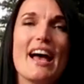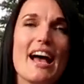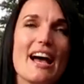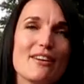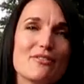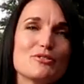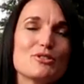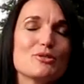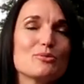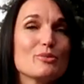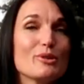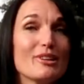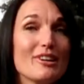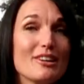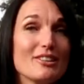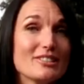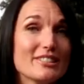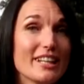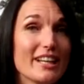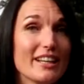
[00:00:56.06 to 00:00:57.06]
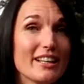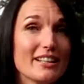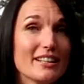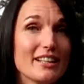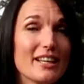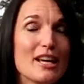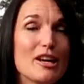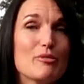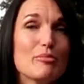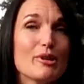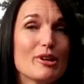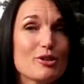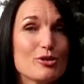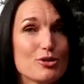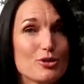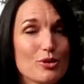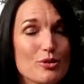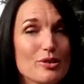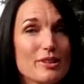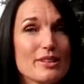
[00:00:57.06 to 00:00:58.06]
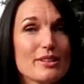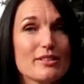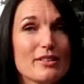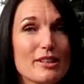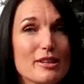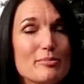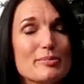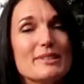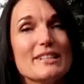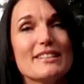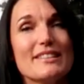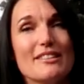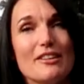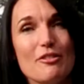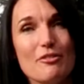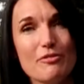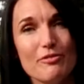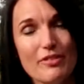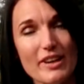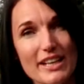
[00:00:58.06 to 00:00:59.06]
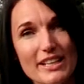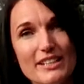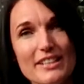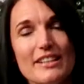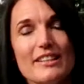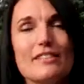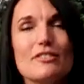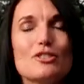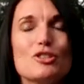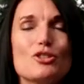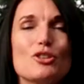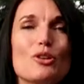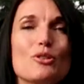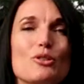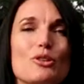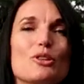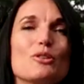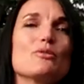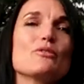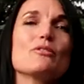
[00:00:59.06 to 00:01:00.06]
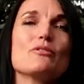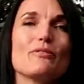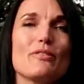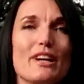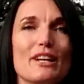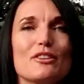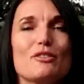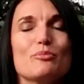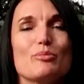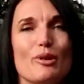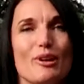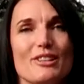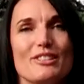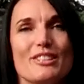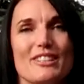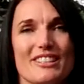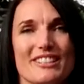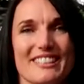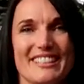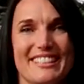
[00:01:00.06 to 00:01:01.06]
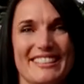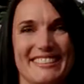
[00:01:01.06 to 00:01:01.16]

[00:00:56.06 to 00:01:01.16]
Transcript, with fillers: after we're all done, but I'll show you the clips and then I'll find show you the final project.